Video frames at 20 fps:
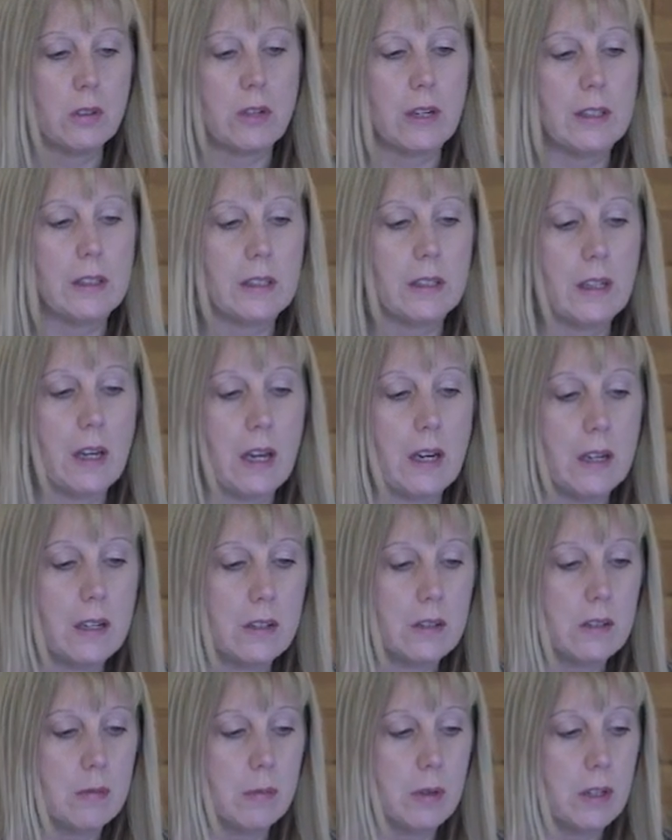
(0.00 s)
greatly
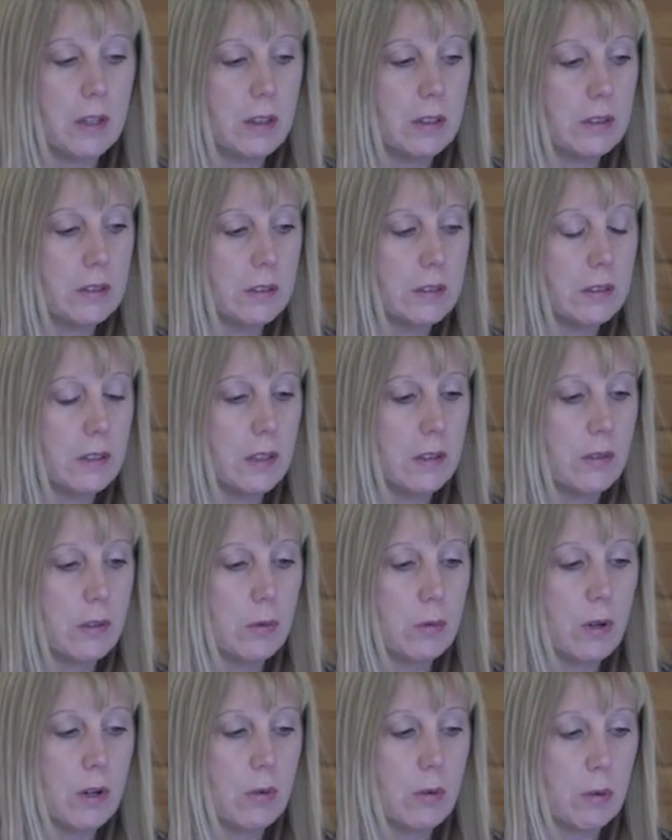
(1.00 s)
enhanced because of the
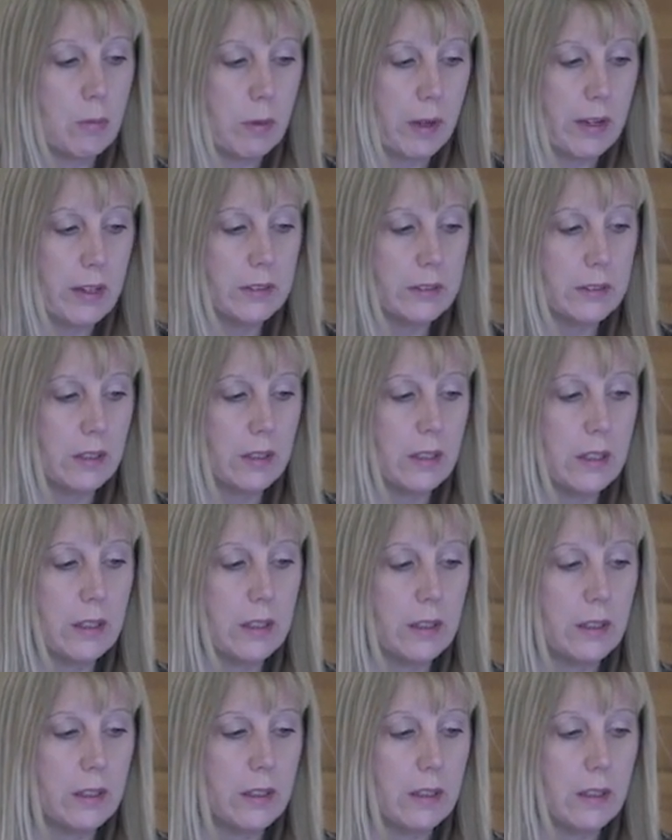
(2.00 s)
work with Planetary
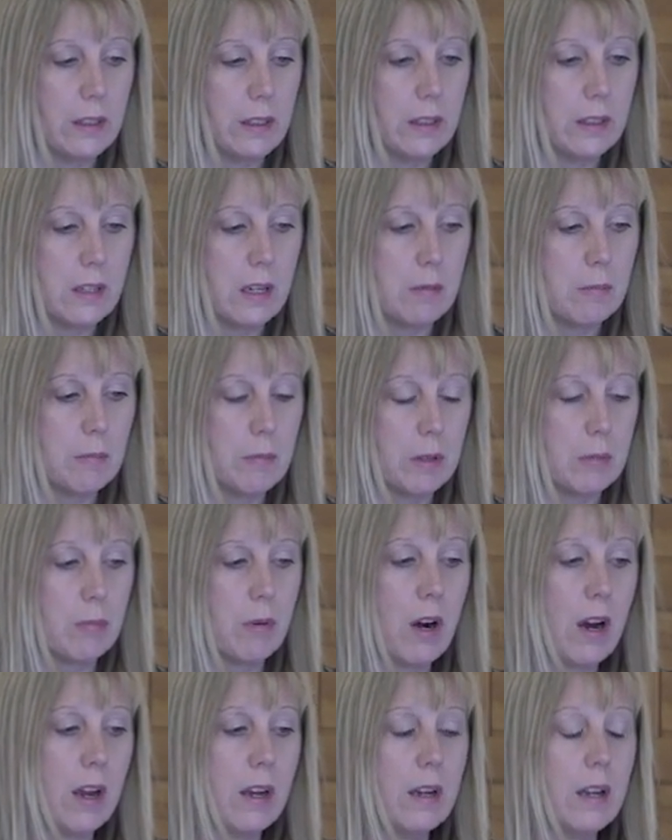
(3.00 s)
Healing and Deb
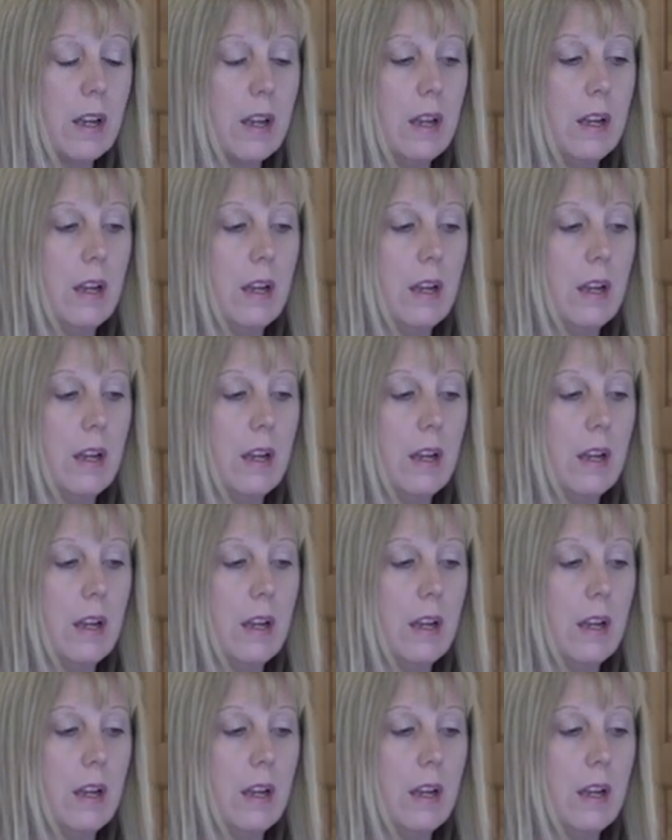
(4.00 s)
McBride.